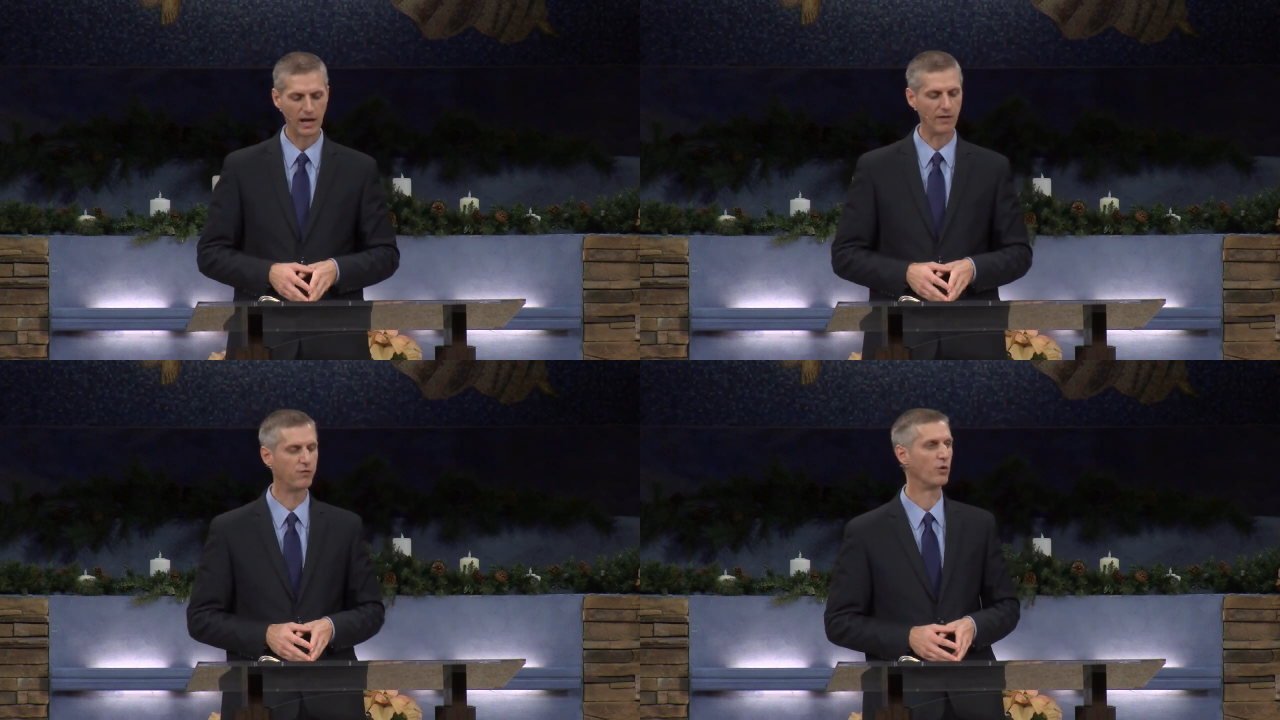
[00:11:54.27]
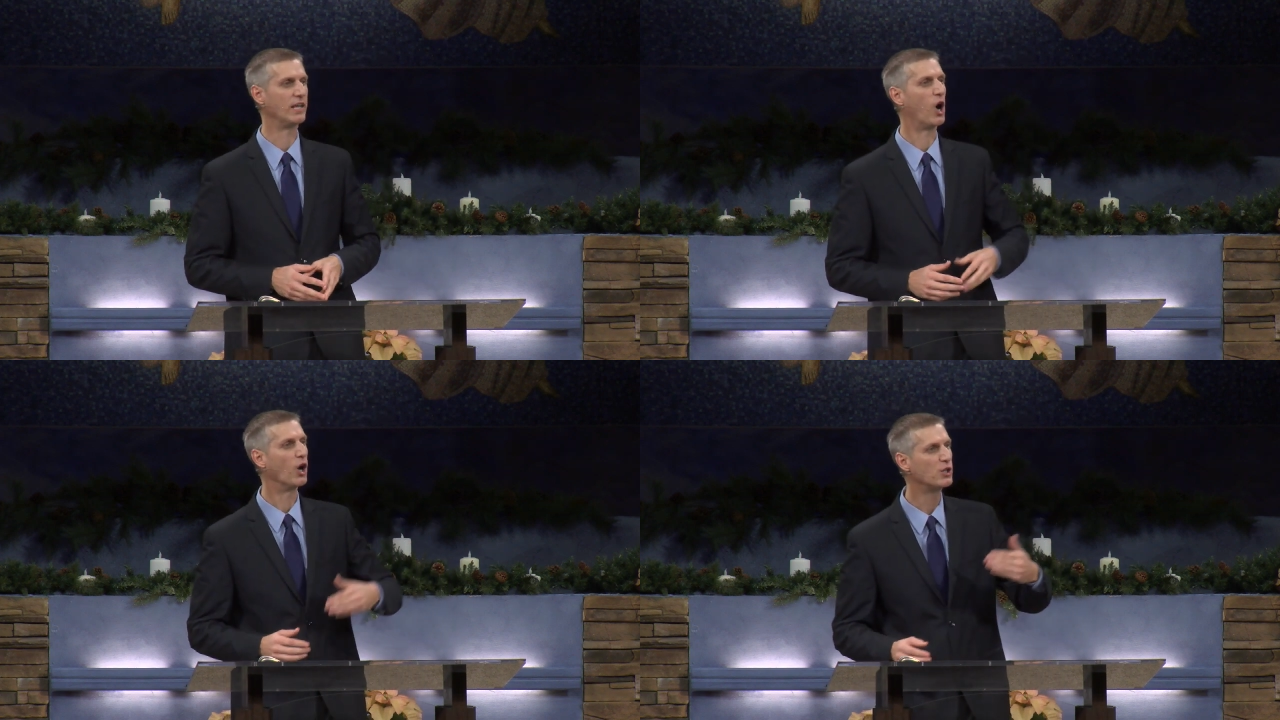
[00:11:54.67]
uh, for
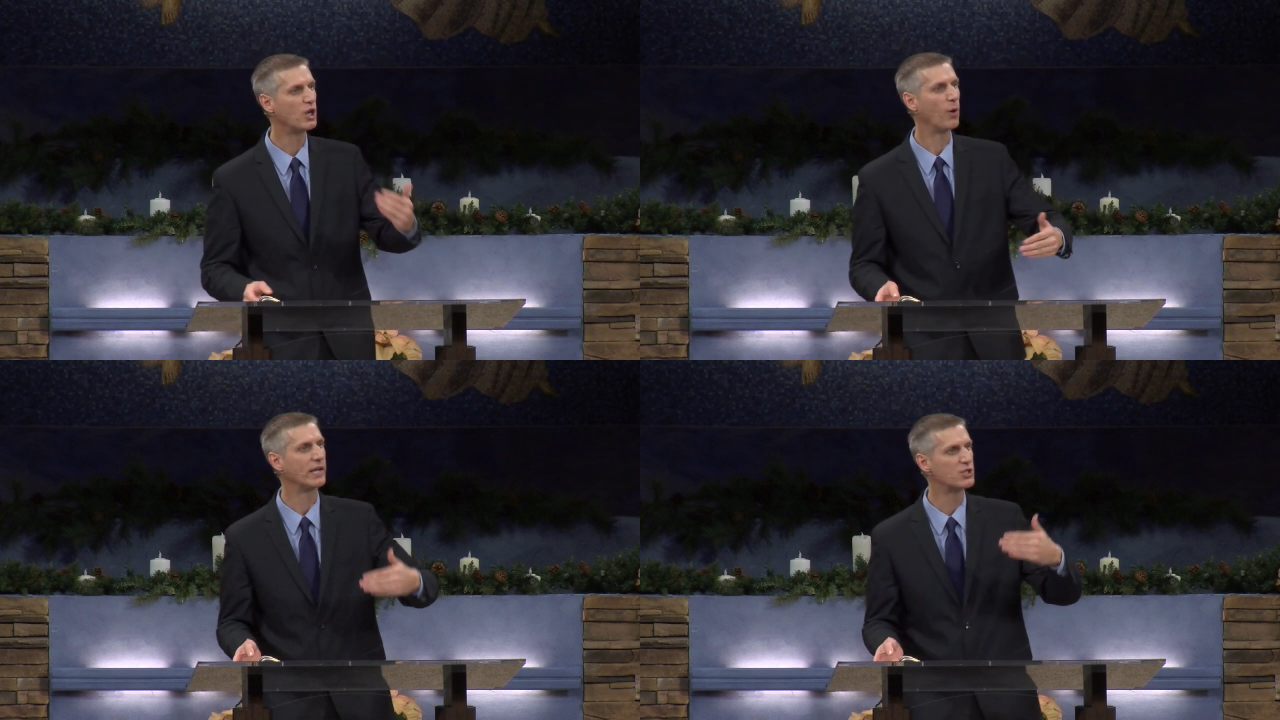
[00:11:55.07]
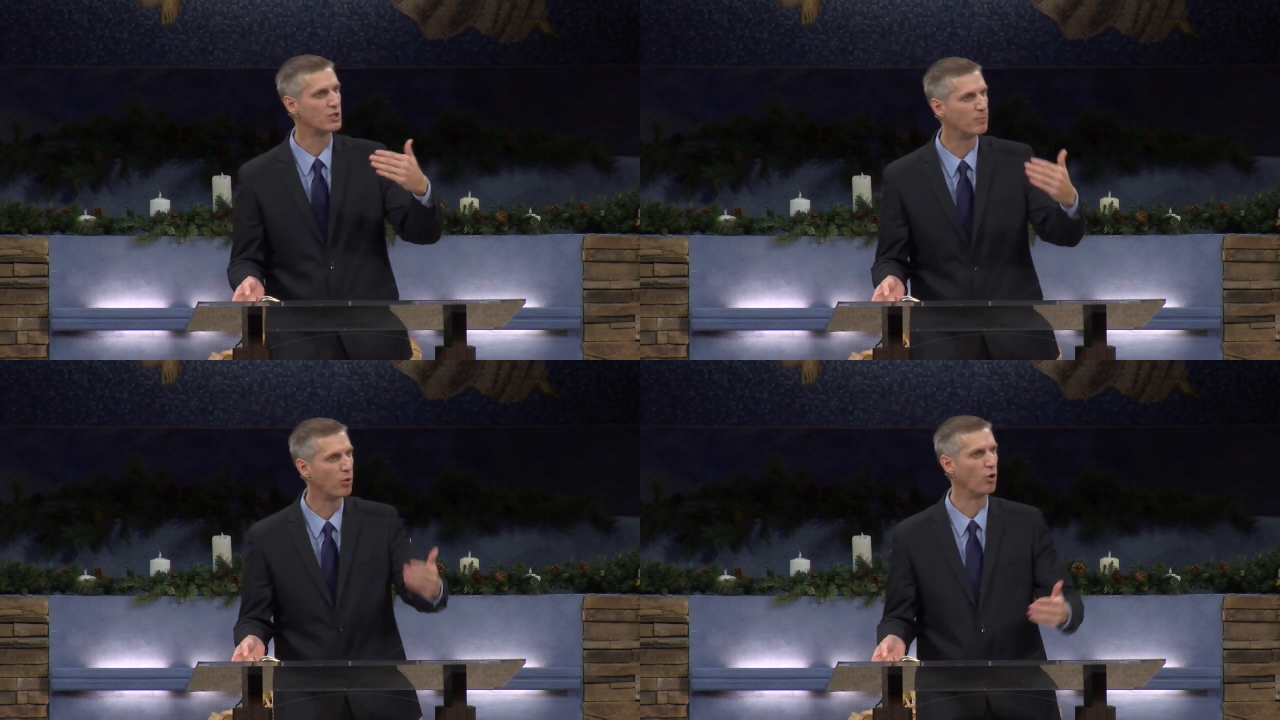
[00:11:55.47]
the ongoing
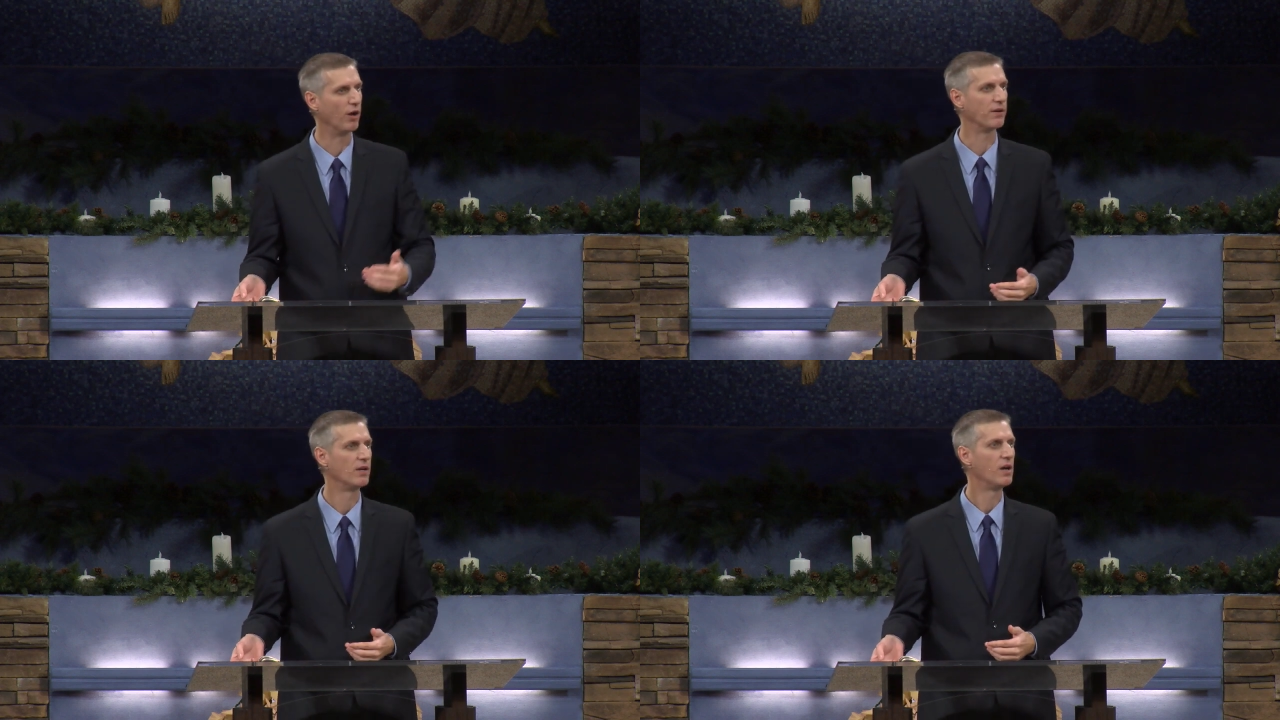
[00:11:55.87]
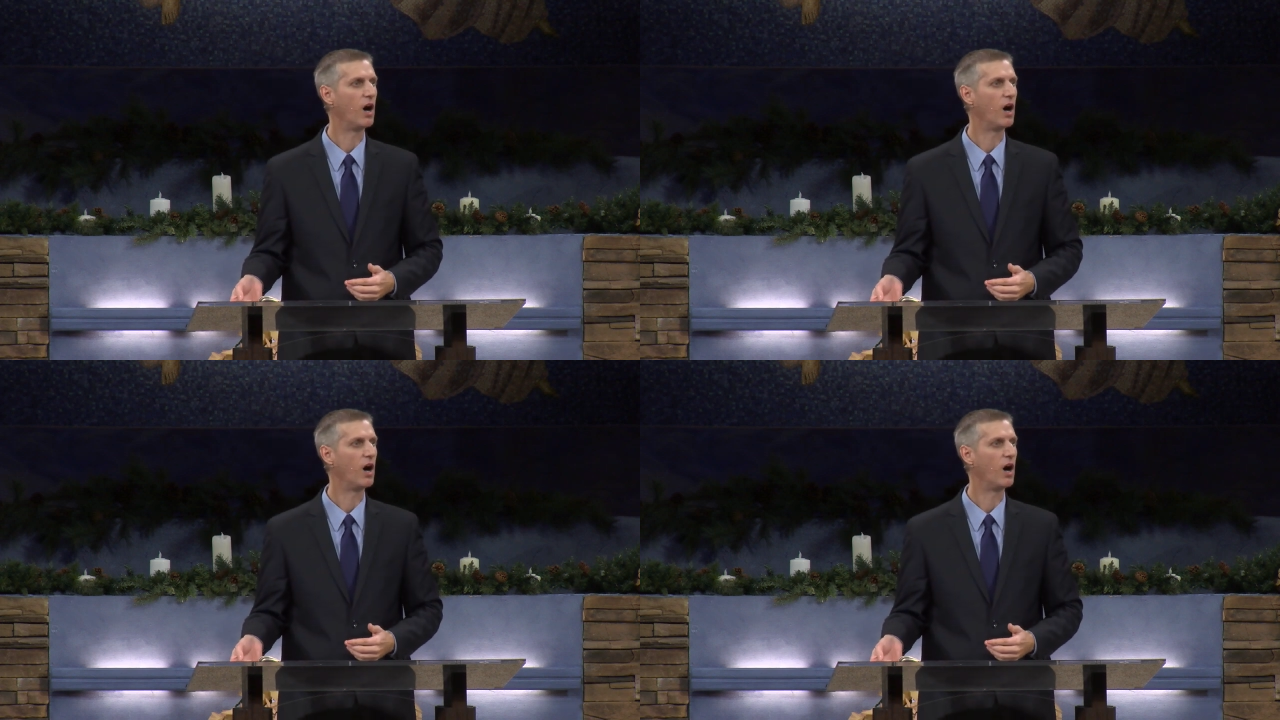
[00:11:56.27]
support